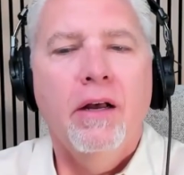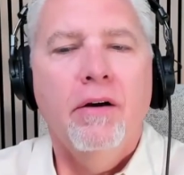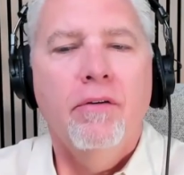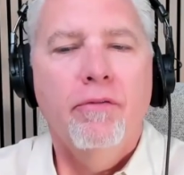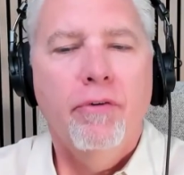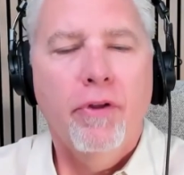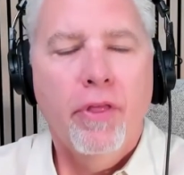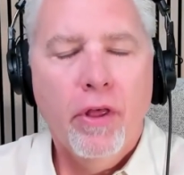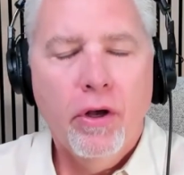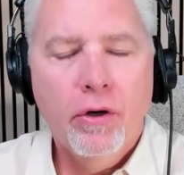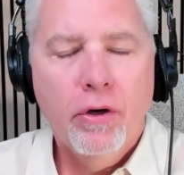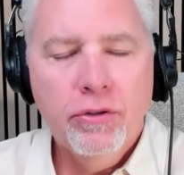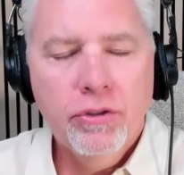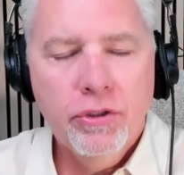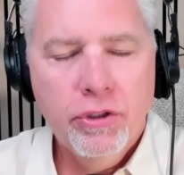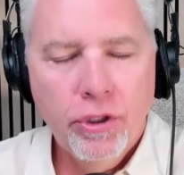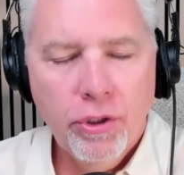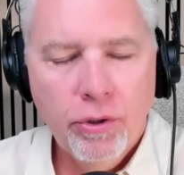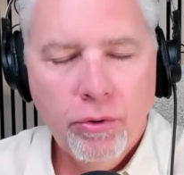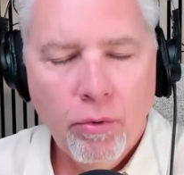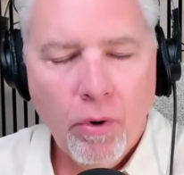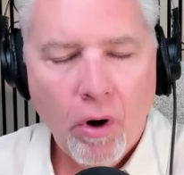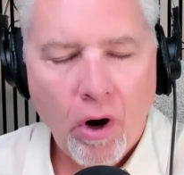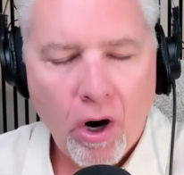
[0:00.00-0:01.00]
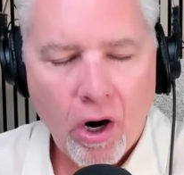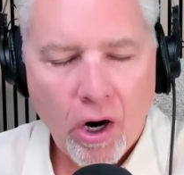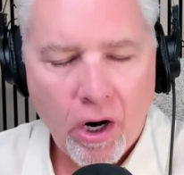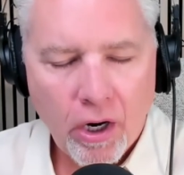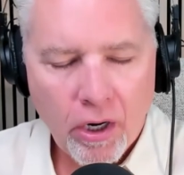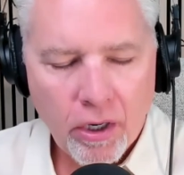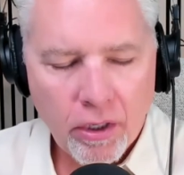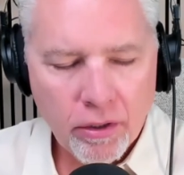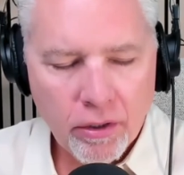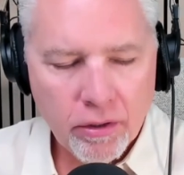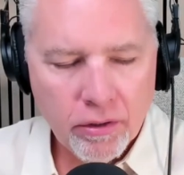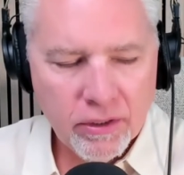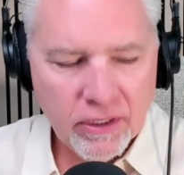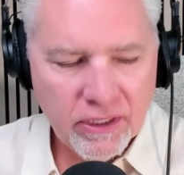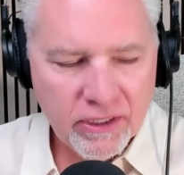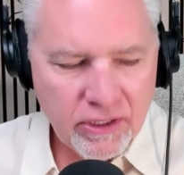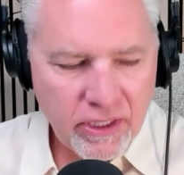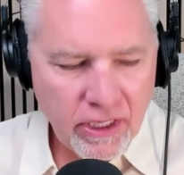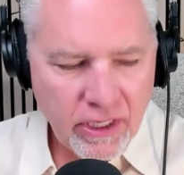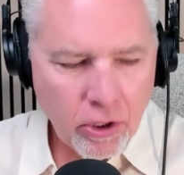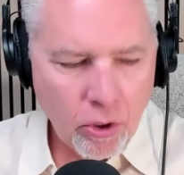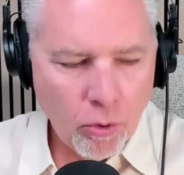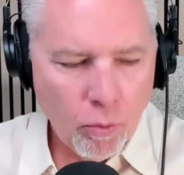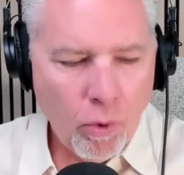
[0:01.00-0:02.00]
For those who are
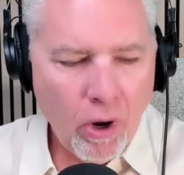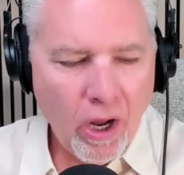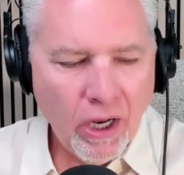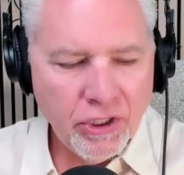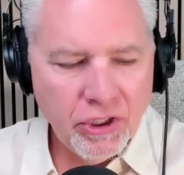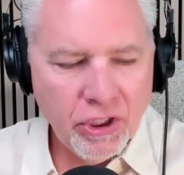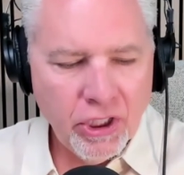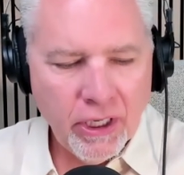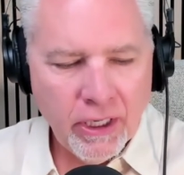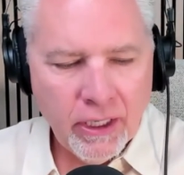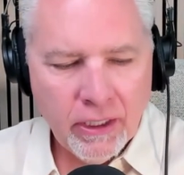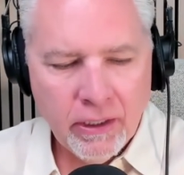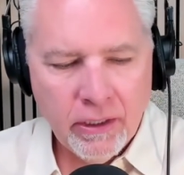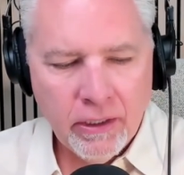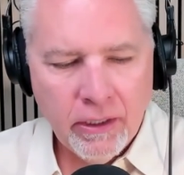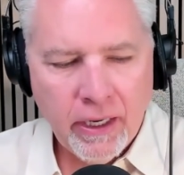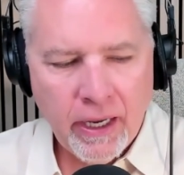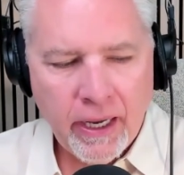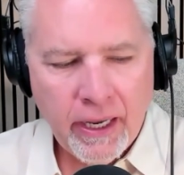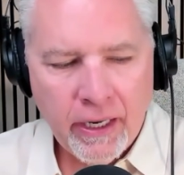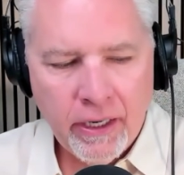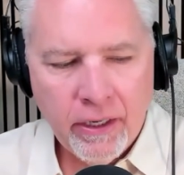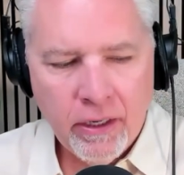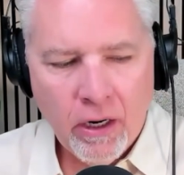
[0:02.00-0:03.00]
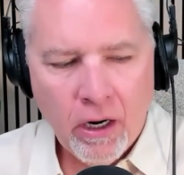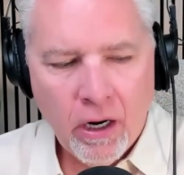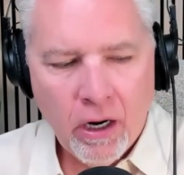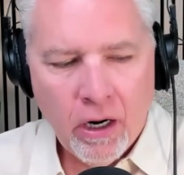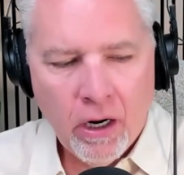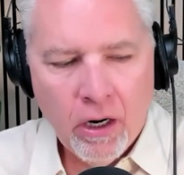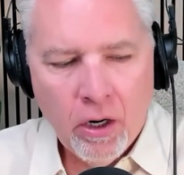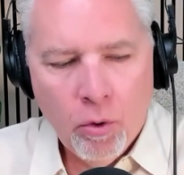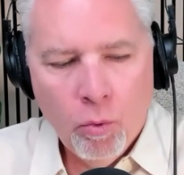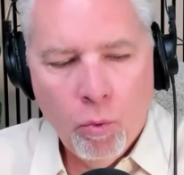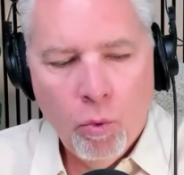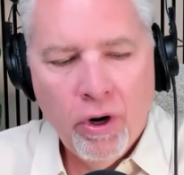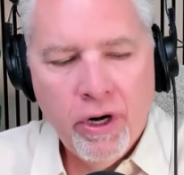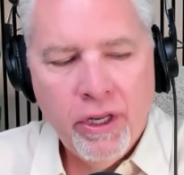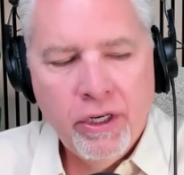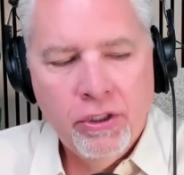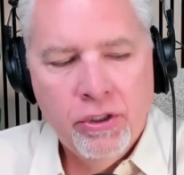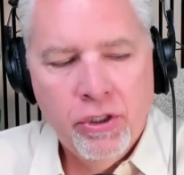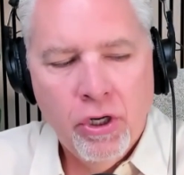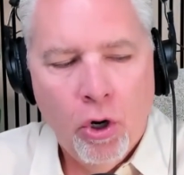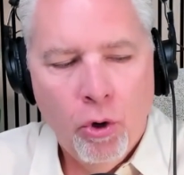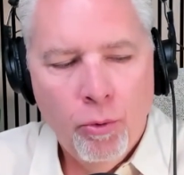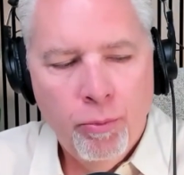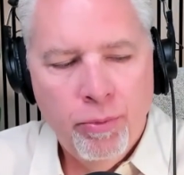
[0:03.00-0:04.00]
listening or watching and are wanting
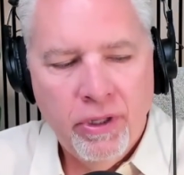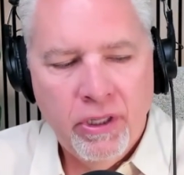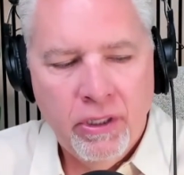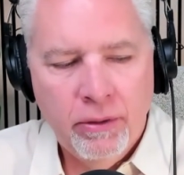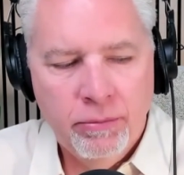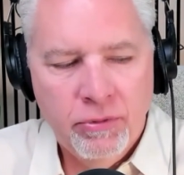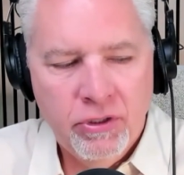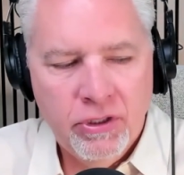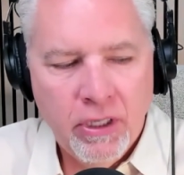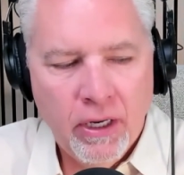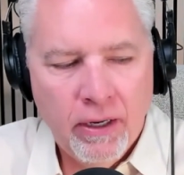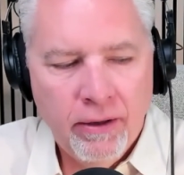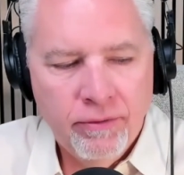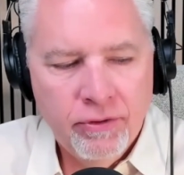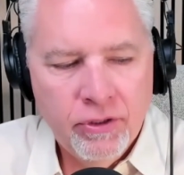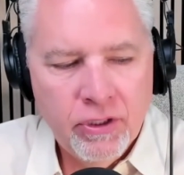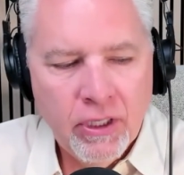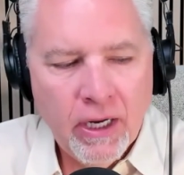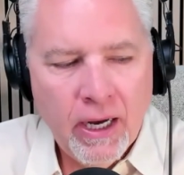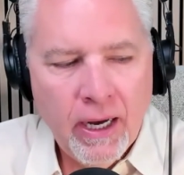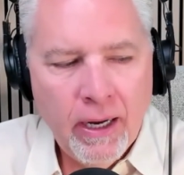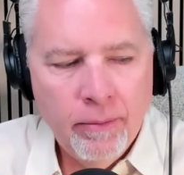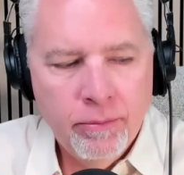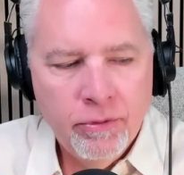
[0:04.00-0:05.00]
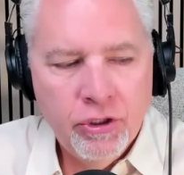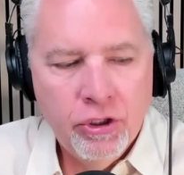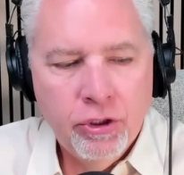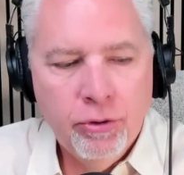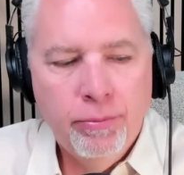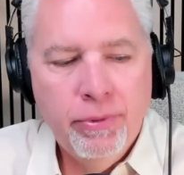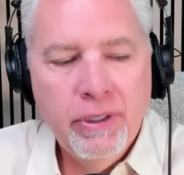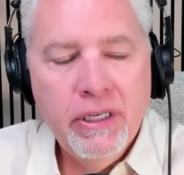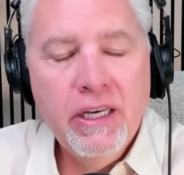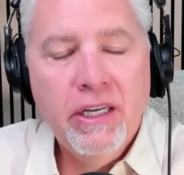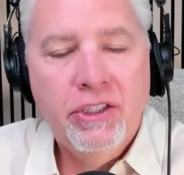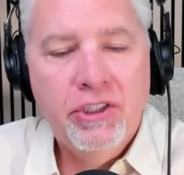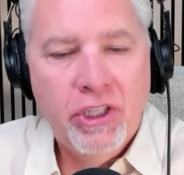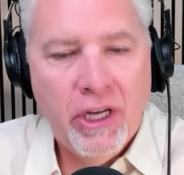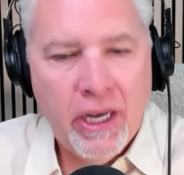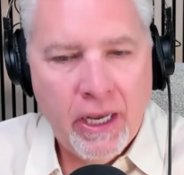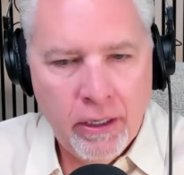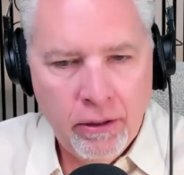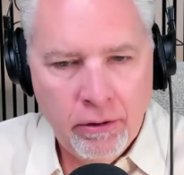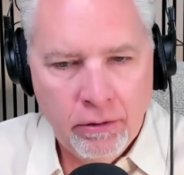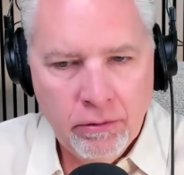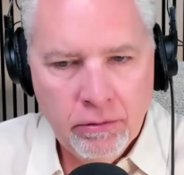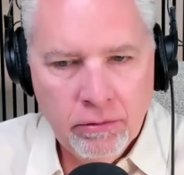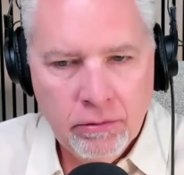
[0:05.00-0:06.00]
to open themselves up to be a
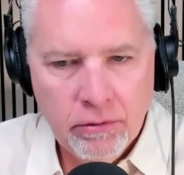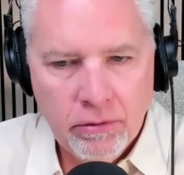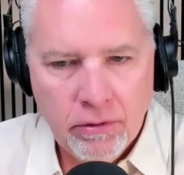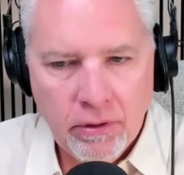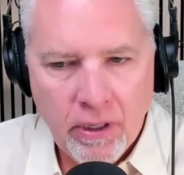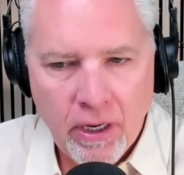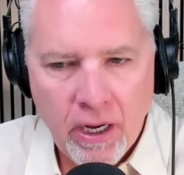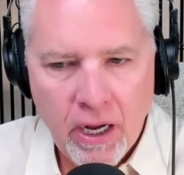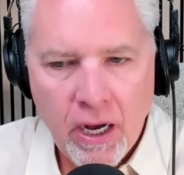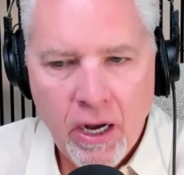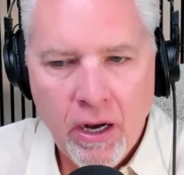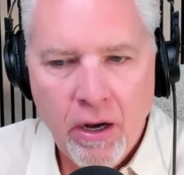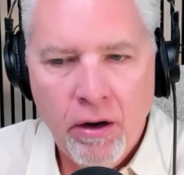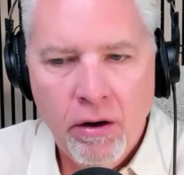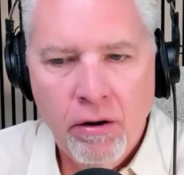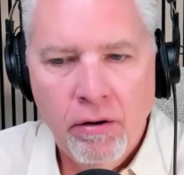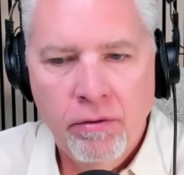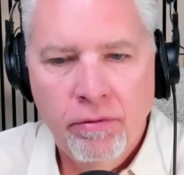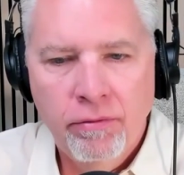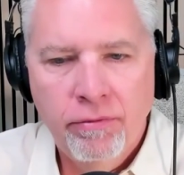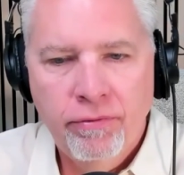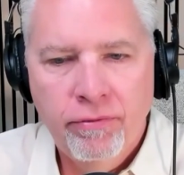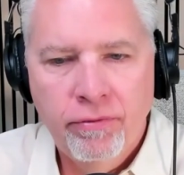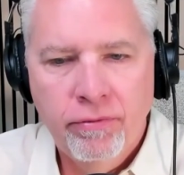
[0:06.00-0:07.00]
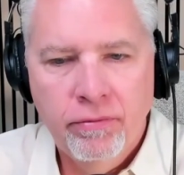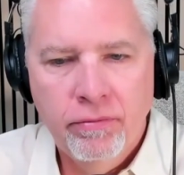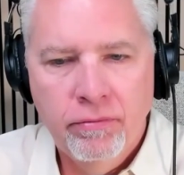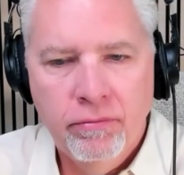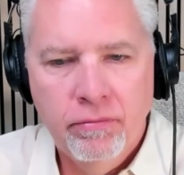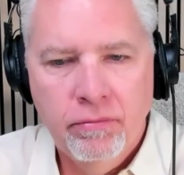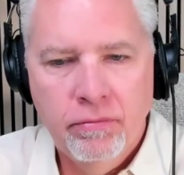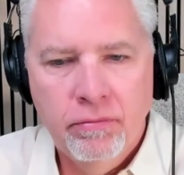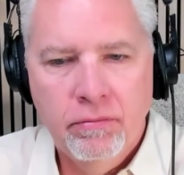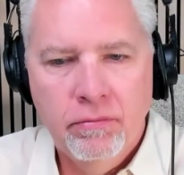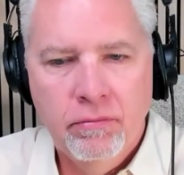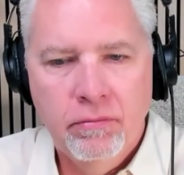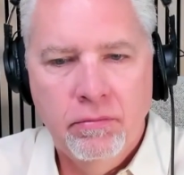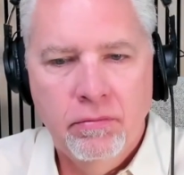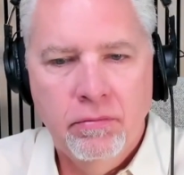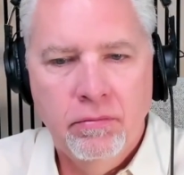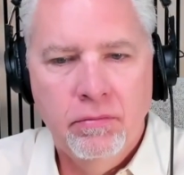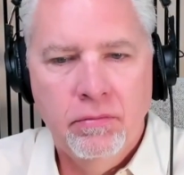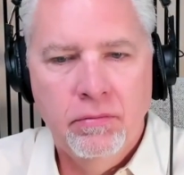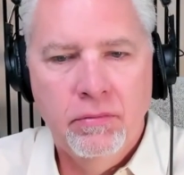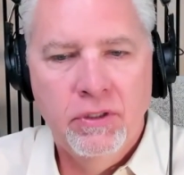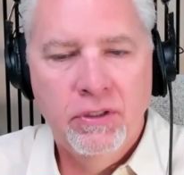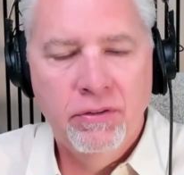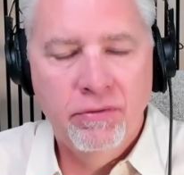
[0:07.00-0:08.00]
channel of
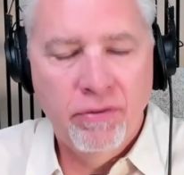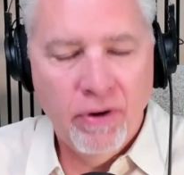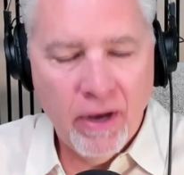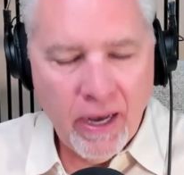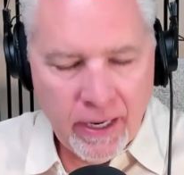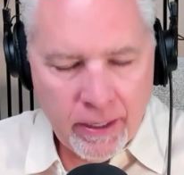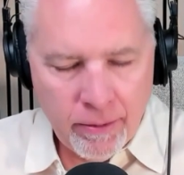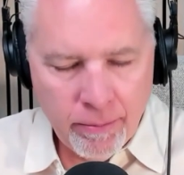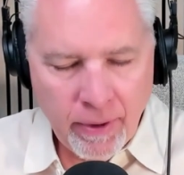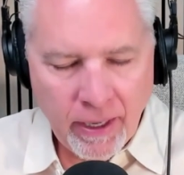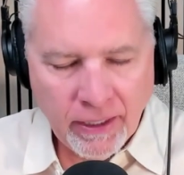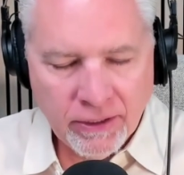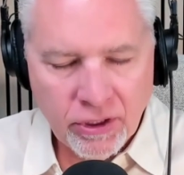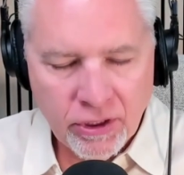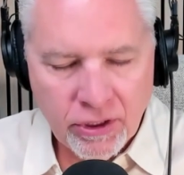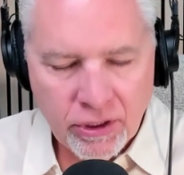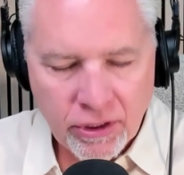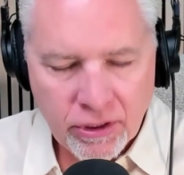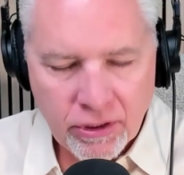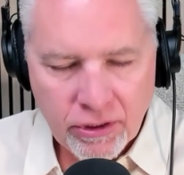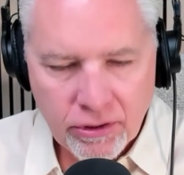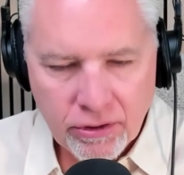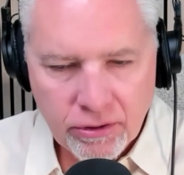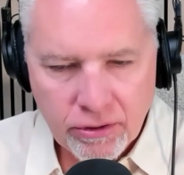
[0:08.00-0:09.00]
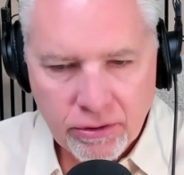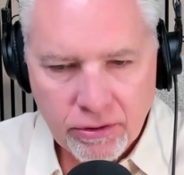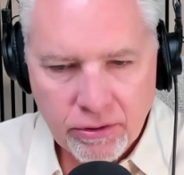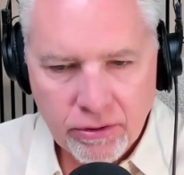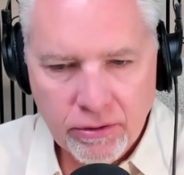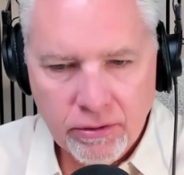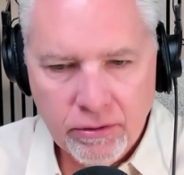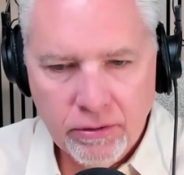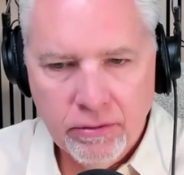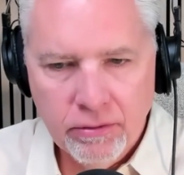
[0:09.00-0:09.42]
divine messages,